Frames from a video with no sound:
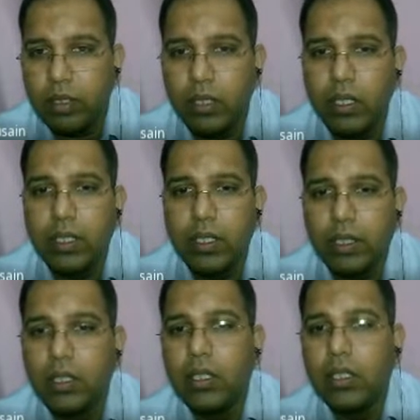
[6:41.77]
They take
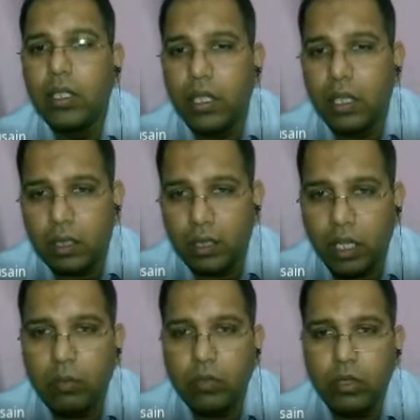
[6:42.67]

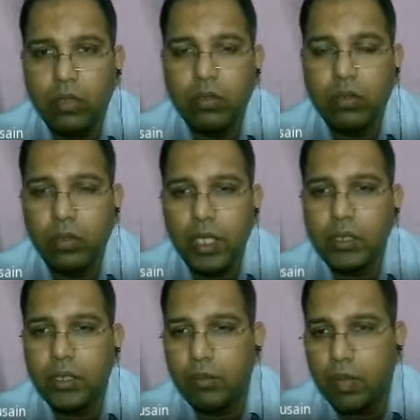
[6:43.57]
times of
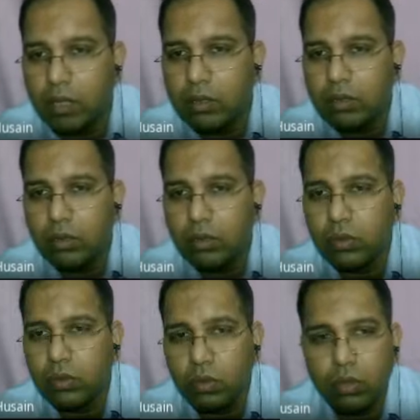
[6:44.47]
weeks and months to
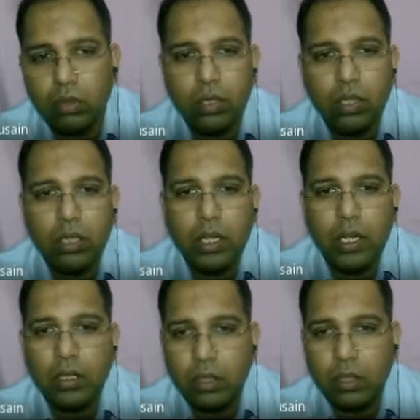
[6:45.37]
go
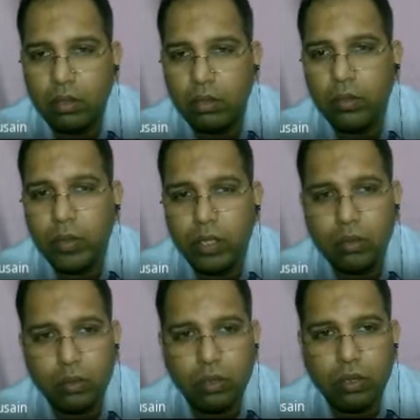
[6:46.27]
and to be
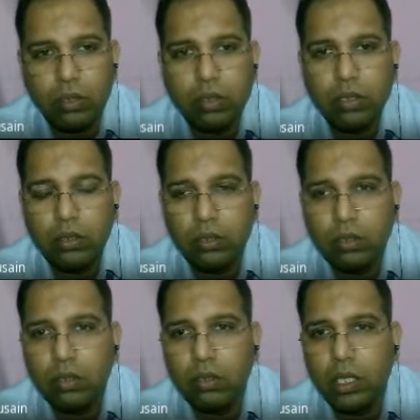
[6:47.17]
cured.
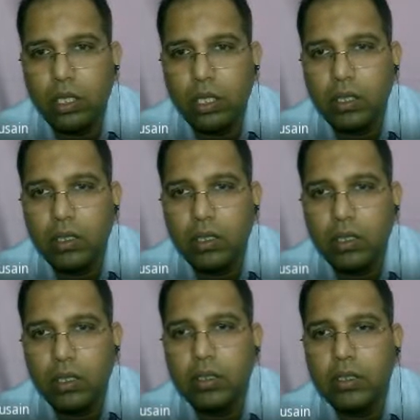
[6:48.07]
So
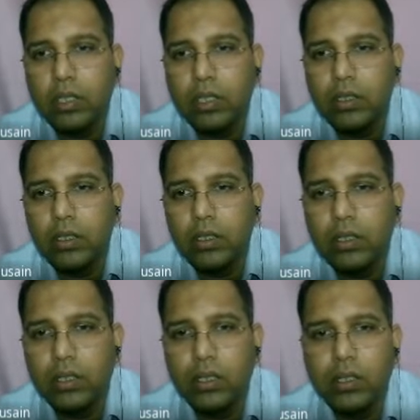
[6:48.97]
these
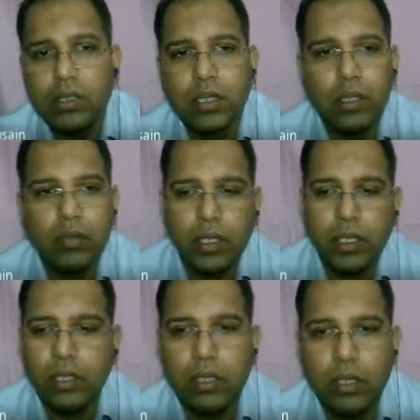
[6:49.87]
diseases are
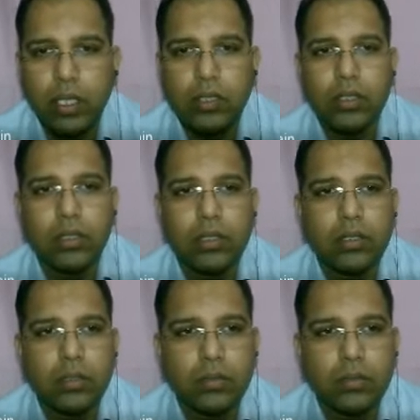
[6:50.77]
very dangerous.